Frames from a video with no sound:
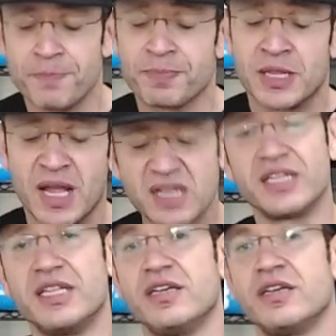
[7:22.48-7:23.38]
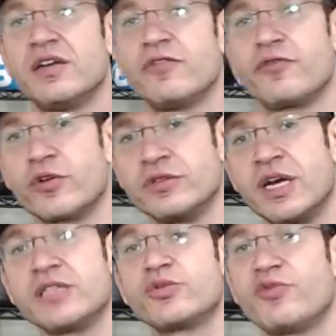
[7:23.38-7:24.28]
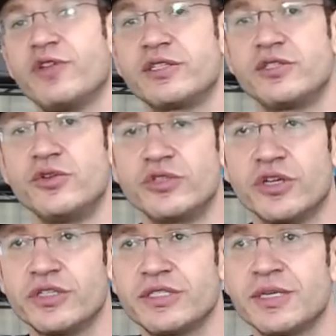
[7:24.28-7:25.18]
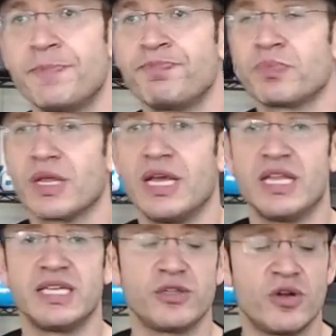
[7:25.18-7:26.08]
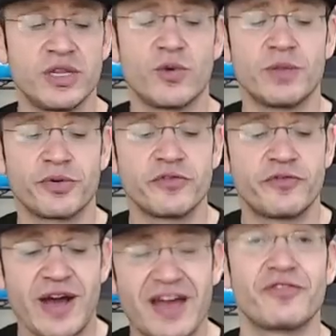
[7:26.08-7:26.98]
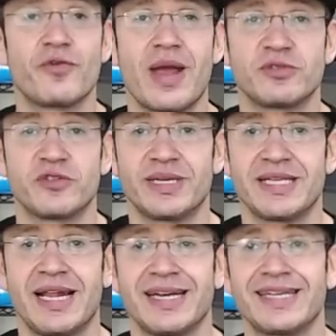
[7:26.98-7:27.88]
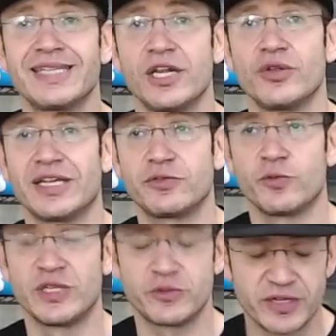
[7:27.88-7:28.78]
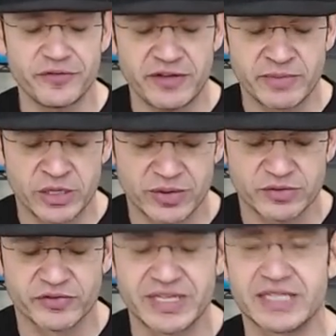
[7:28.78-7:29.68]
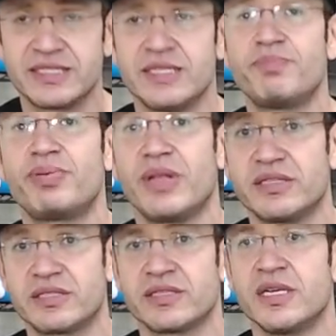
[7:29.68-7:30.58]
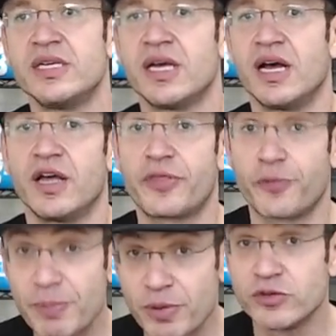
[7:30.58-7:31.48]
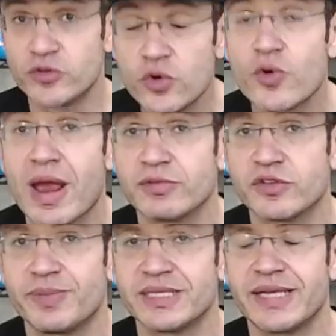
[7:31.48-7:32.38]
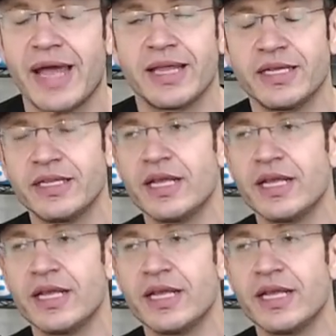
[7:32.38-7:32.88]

luckily for NITRAFLEX users, it is only 1.5 grams of beta-alanine. I can tell you that with 25 milligrams of niacin plus 3.2 grams of beta-alanine,